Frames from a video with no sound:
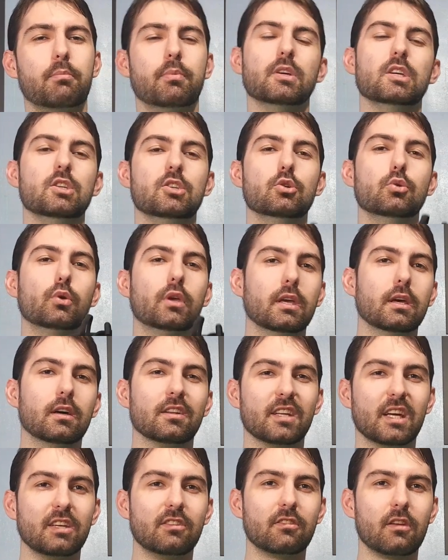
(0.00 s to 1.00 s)
but you do get a
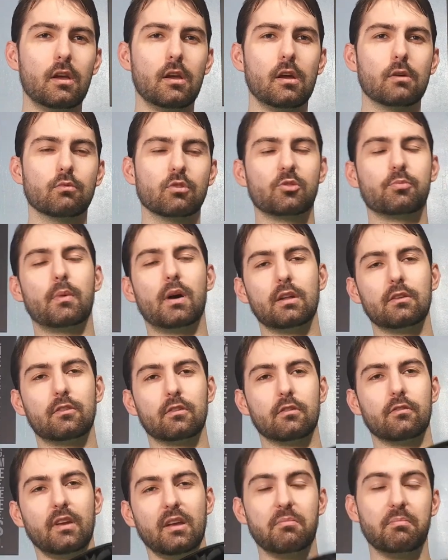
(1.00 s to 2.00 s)
nice
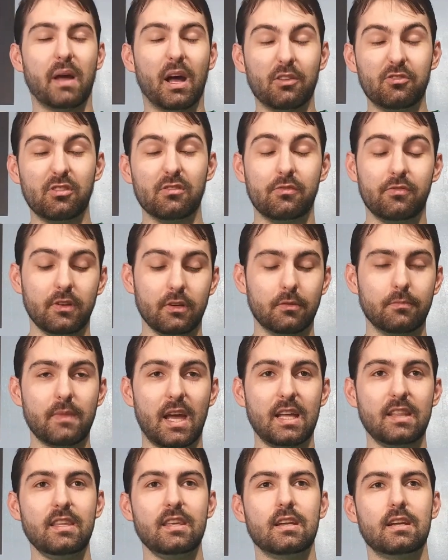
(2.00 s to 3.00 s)
responsive and bouncy feel
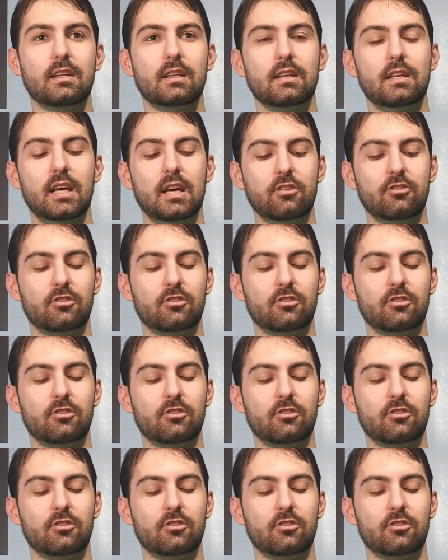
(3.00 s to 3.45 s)
at the end of the day.